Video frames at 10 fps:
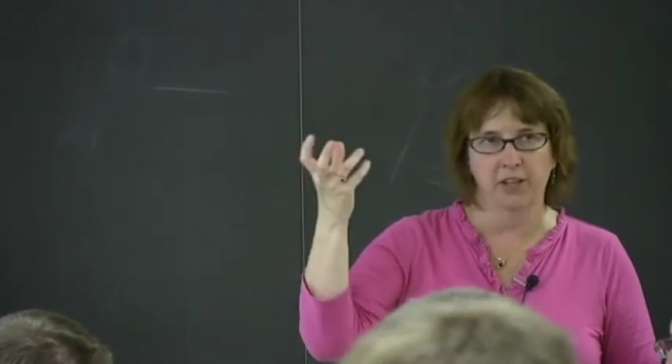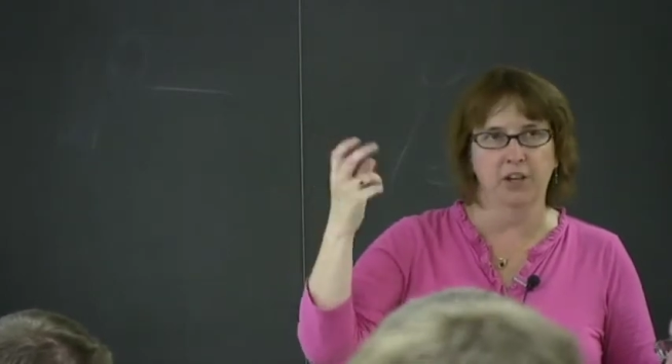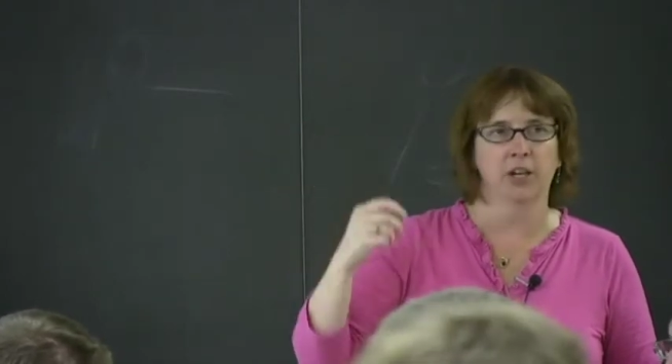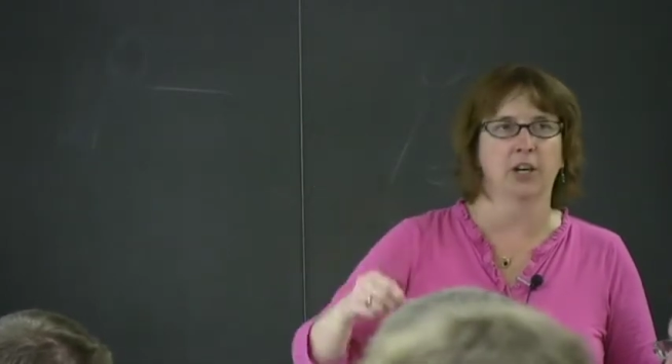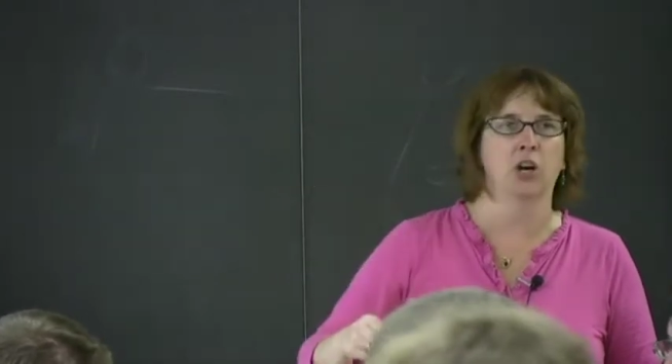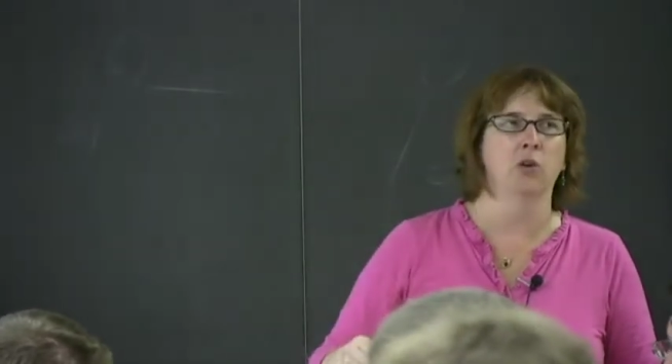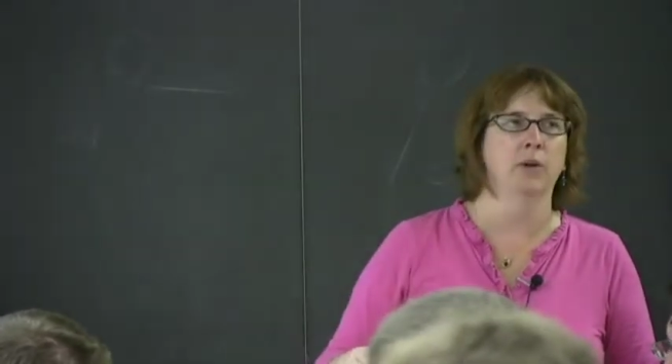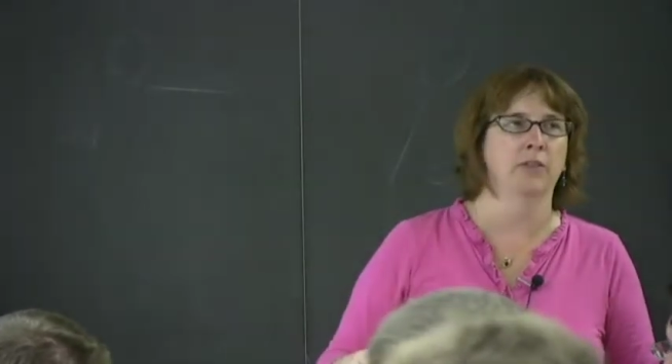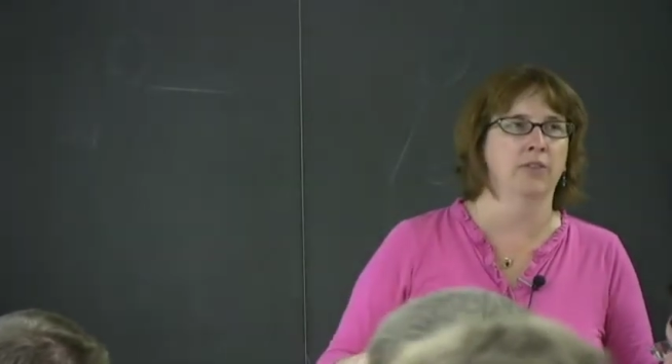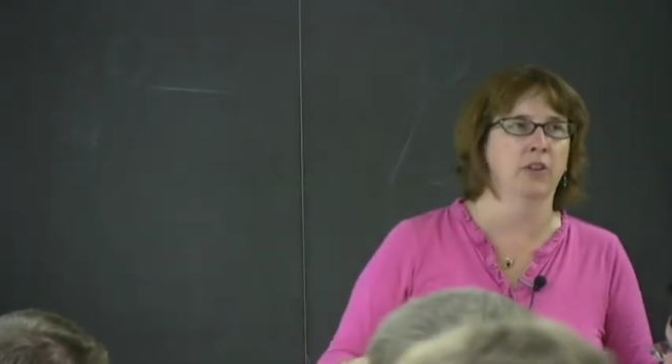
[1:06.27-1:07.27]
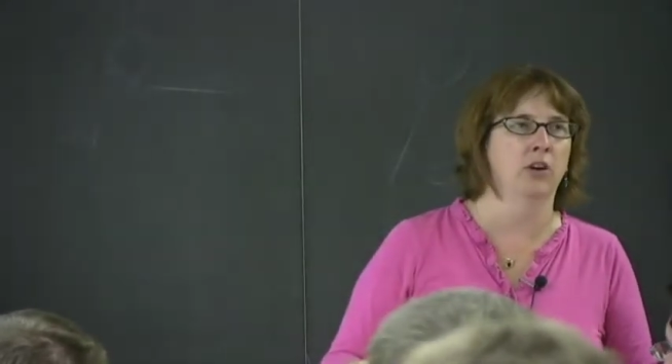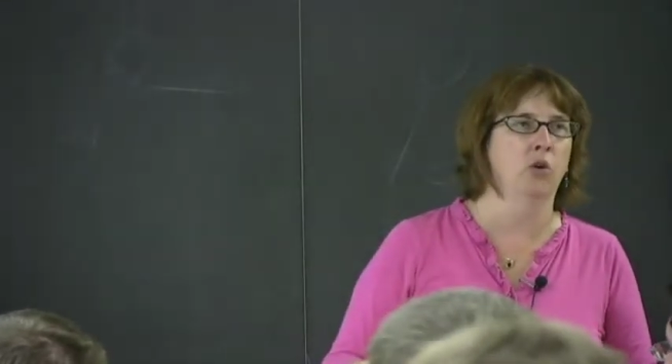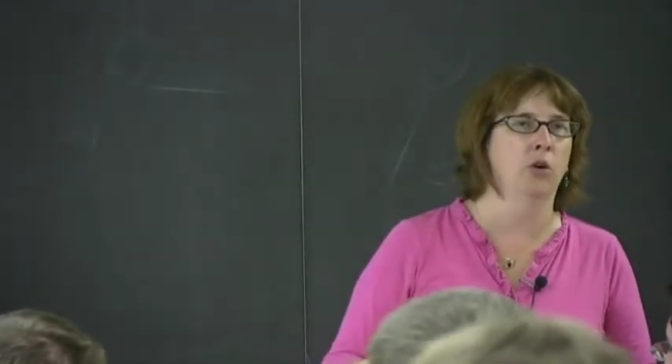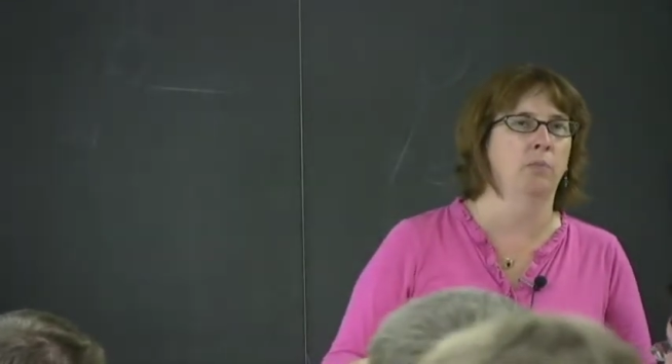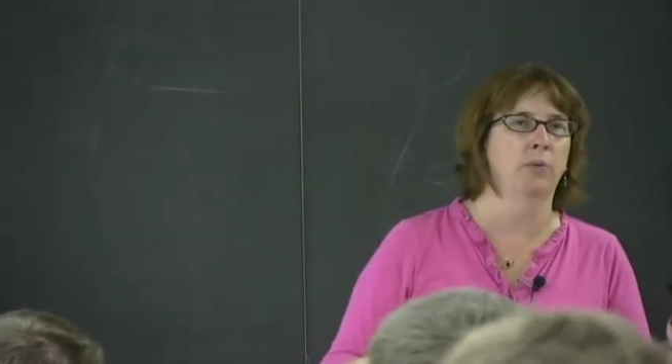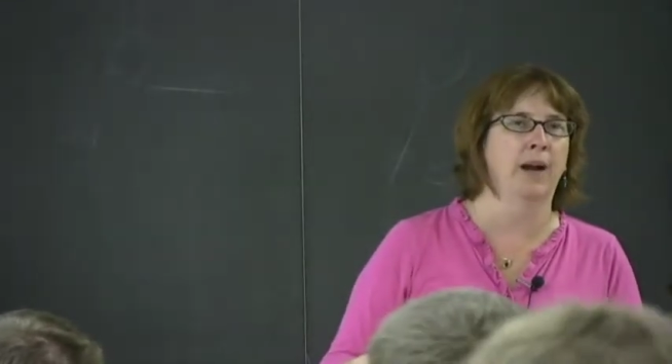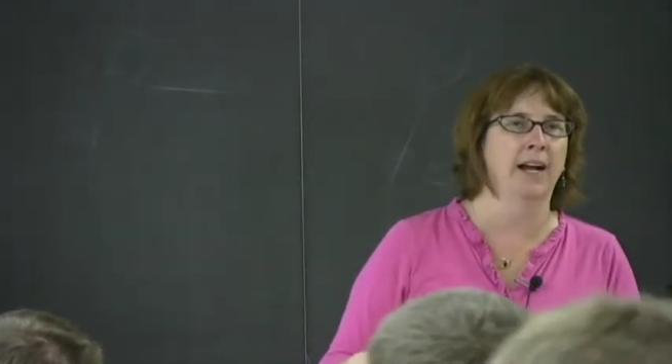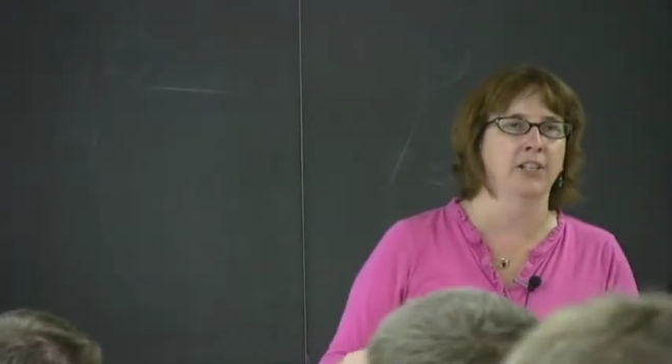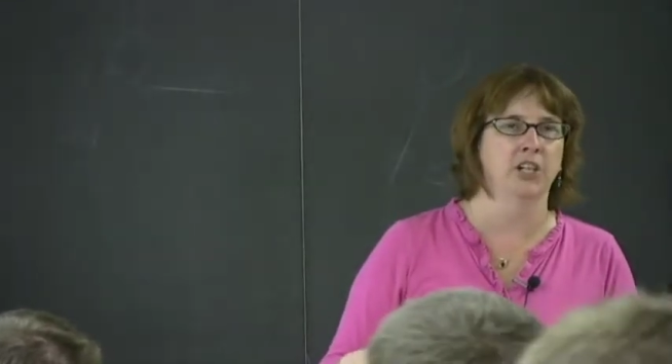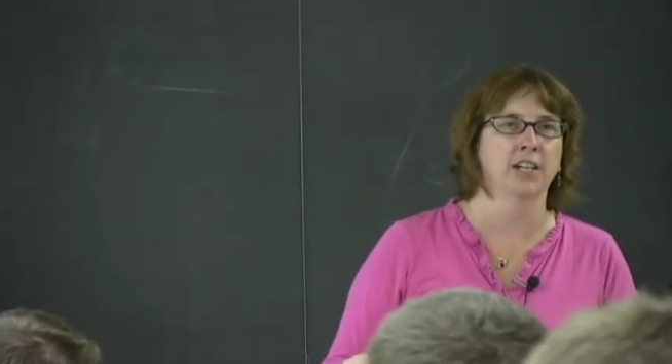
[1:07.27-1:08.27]
you're going to go with for the whole
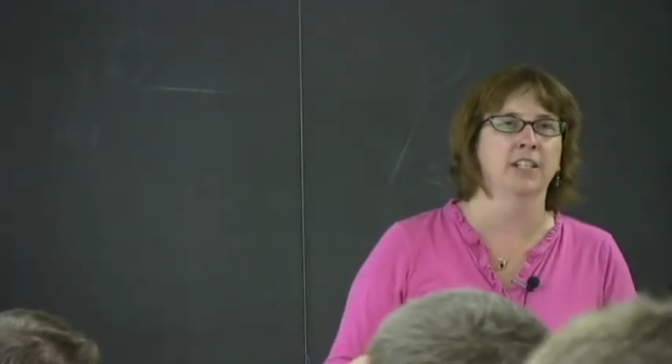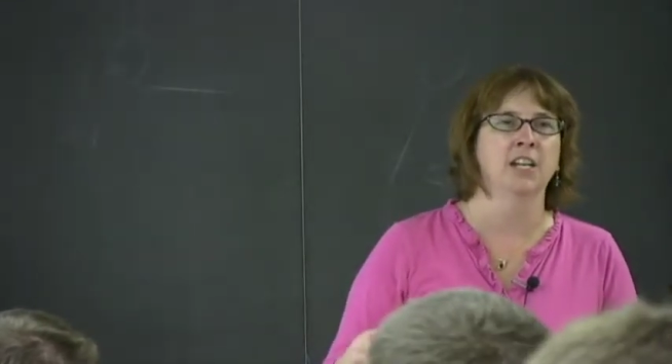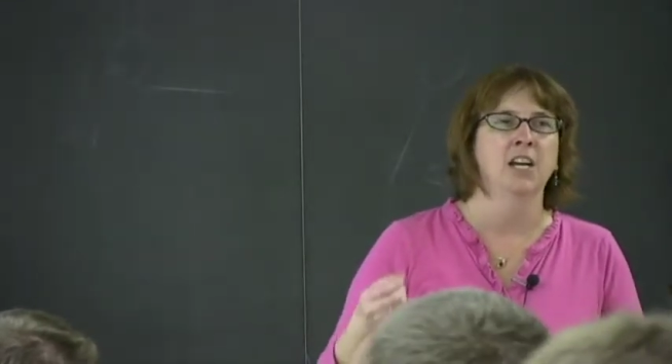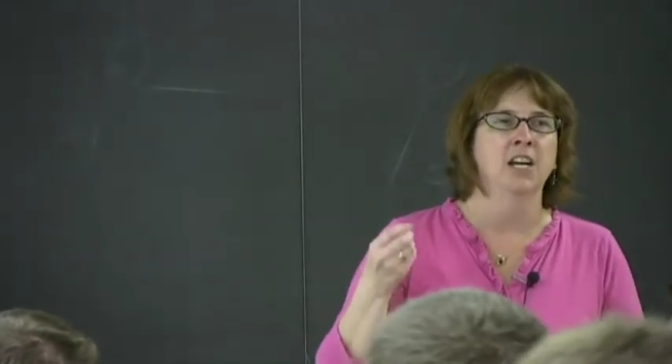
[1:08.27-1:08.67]
project.